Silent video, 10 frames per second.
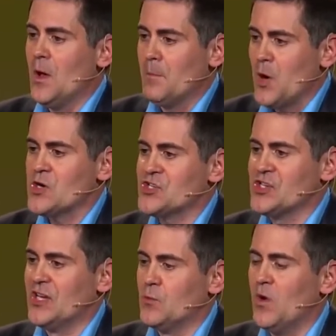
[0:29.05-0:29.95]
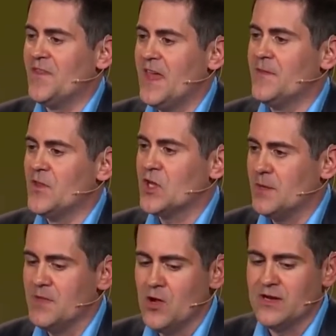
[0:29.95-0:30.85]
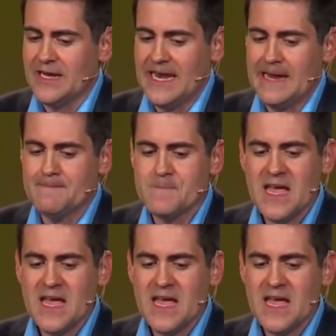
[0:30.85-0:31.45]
person within the community.